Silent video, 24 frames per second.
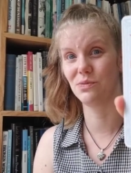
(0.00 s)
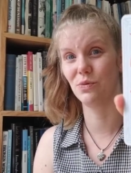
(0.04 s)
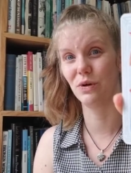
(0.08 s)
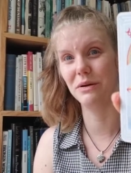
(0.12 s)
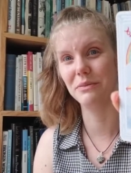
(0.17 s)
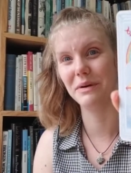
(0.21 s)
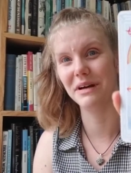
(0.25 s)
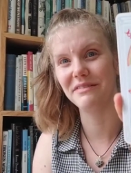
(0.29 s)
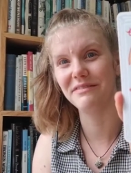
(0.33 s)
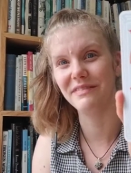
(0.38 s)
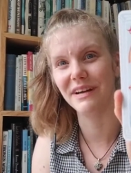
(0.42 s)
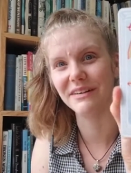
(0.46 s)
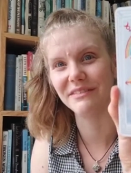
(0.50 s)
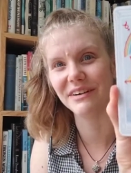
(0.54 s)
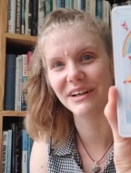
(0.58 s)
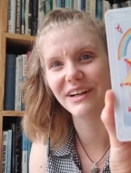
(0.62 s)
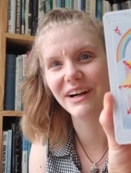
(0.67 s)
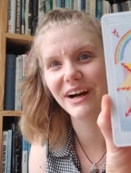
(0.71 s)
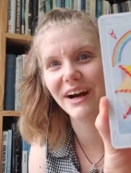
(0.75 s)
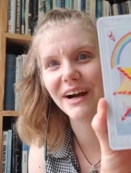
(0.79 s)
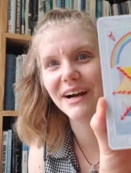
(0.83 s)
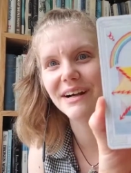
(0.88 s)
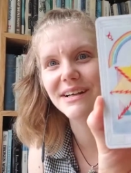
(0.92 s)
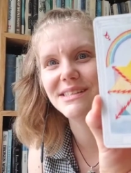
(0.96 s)
one of my favorite
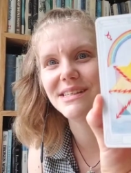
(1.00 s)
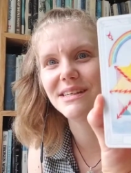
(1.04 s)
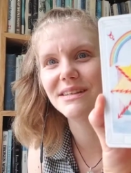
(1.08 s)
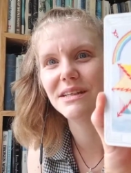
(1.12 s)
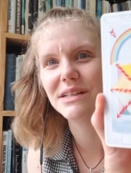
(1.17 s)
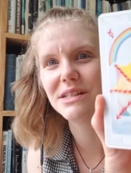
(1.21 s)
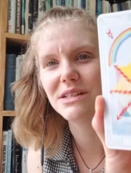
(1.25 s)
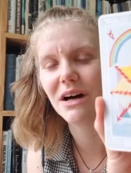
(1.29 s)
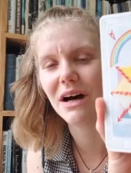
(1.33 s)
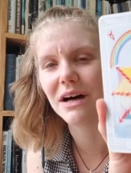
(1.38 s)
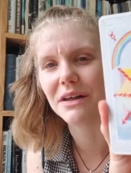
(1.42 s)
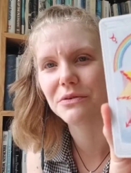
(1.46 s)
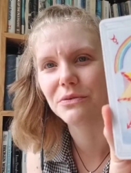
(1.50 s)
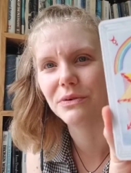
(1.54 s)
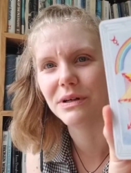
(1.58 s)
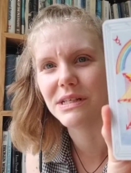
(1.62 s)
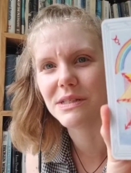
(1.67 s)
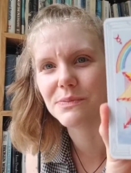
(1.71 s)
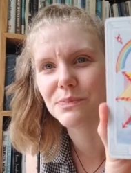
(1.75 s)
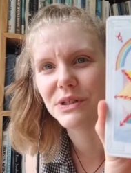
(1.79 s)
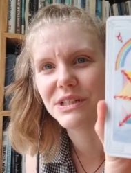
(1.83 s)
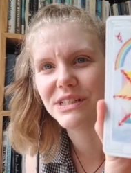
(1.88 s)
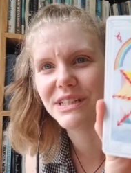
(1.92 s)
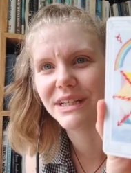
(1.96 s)
cards, and the Thoth one
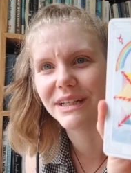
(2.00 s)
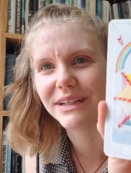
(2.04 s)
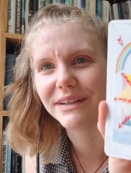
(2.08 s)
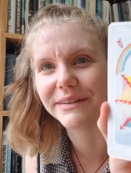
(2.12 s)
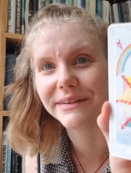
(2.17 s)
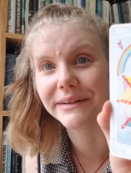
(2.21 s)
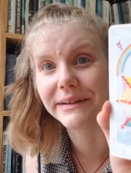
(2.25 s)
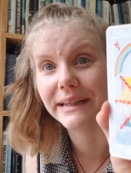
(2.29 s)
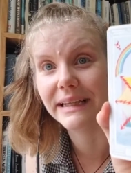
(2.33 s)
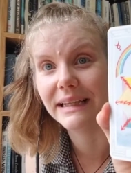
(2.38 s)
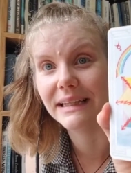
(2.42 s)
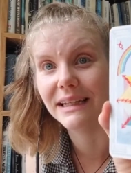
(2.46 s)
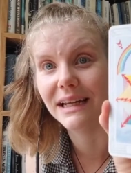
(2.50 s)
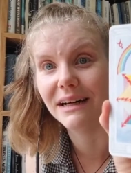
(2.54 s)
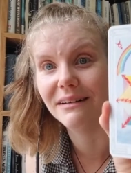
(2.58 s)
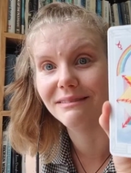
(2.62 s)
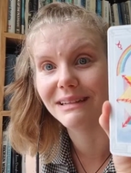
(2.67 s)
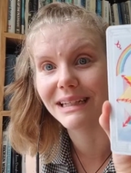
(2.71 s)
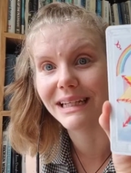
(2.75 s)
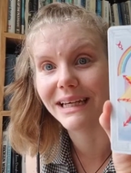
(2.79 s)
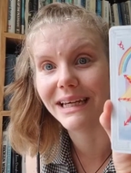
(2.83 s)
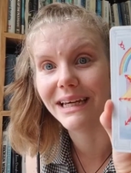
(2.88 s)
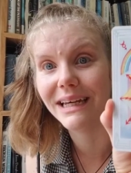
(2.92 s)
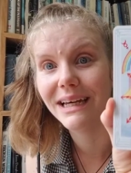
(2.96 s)
is particularly
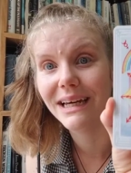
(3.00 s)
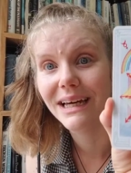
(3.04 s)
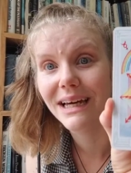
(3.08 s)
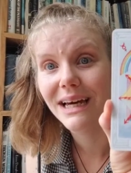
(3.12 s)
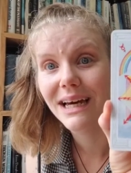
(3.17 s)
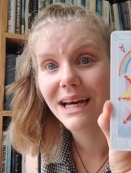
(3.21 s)
lovely.